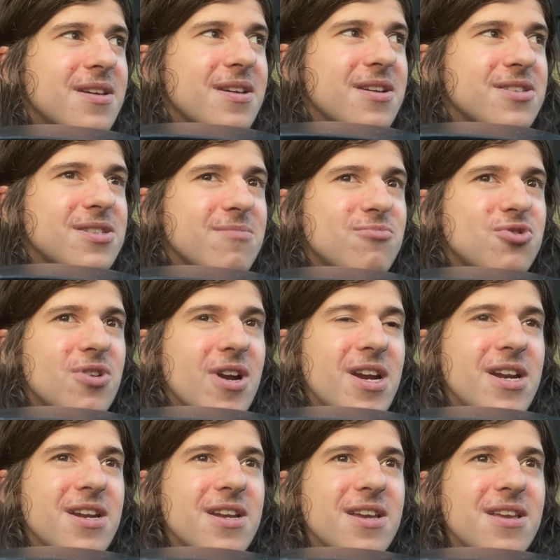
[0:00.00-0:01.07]
'Cause I'm
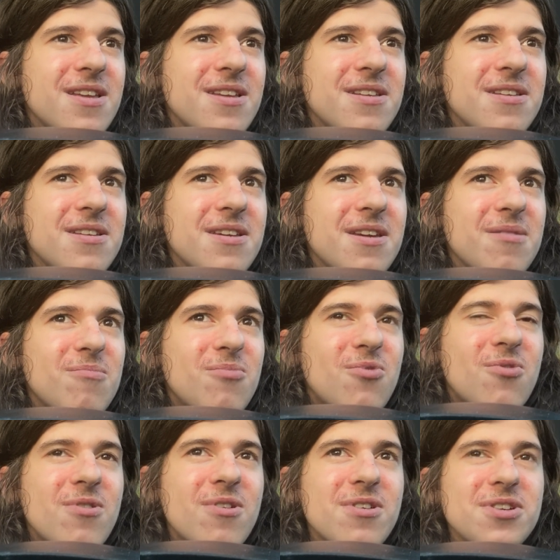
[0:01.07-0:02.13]
trying to get
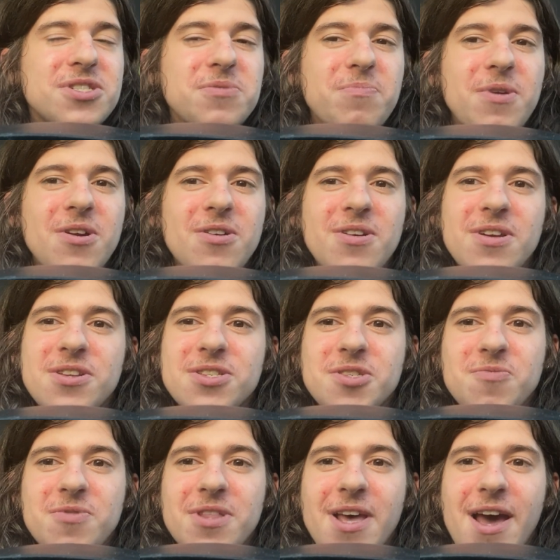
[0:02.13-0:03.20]
more experience
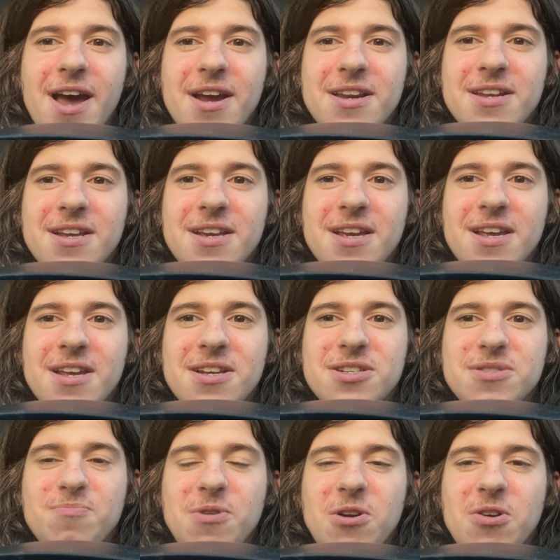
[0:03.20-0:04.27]
with acting,
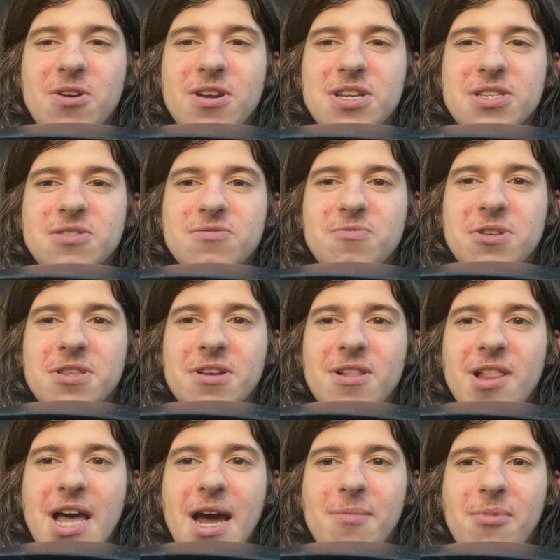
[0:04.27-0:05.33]
experience with
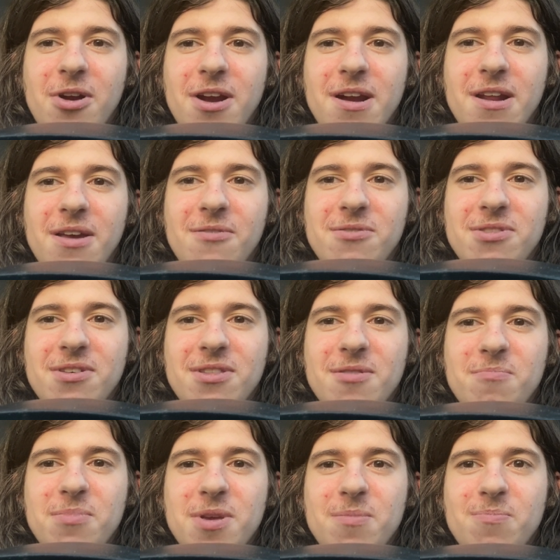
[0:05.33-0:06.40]
collaborating with other
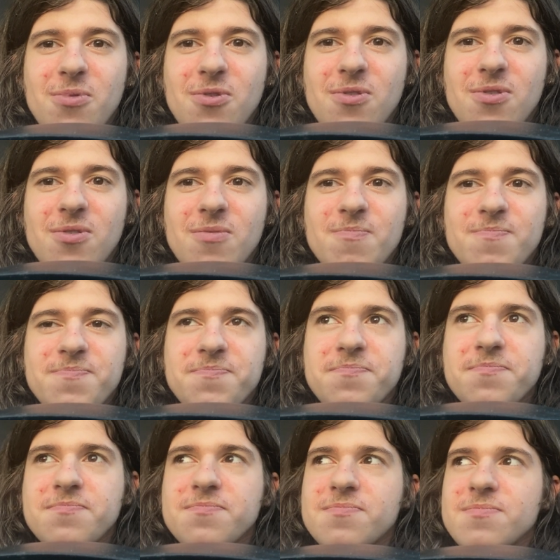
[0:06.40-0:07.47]
people,
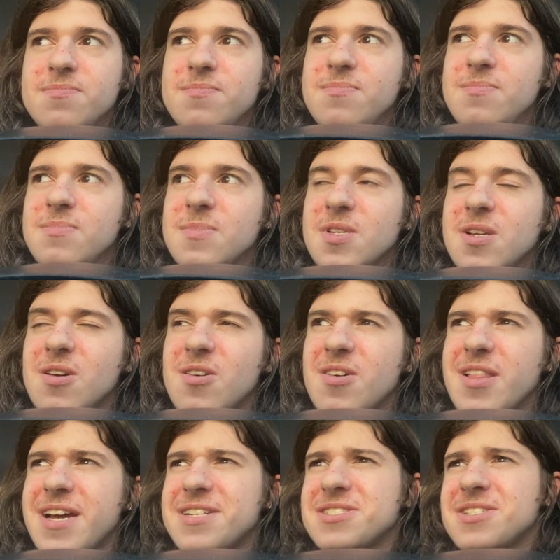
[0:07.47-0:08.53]
all
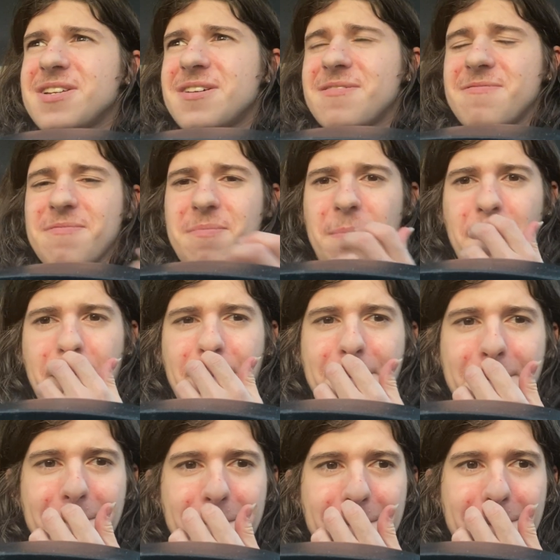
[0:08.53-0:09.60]
that stuff.
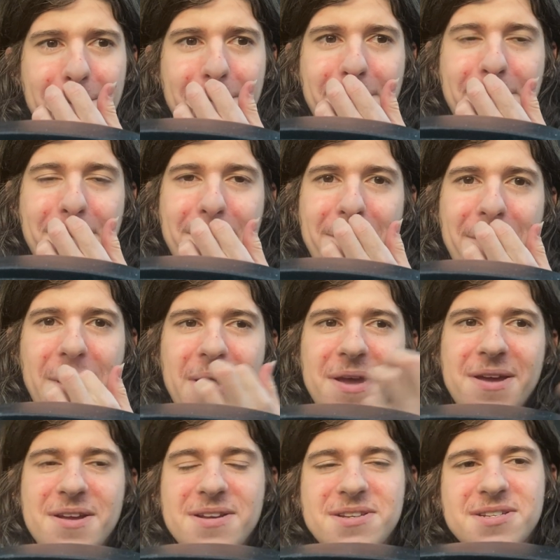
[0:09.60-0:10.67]

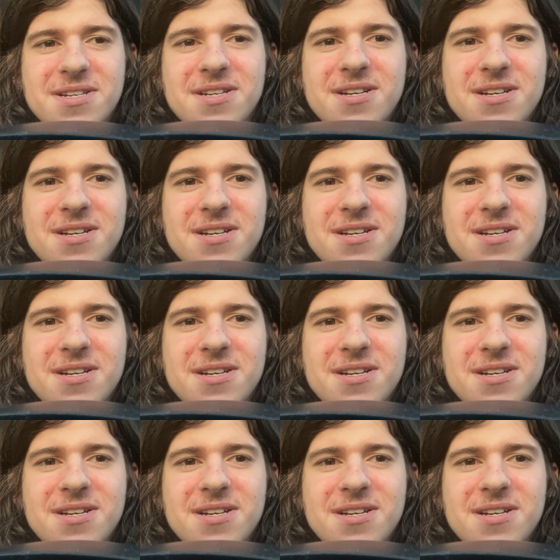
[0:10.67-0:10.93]
And,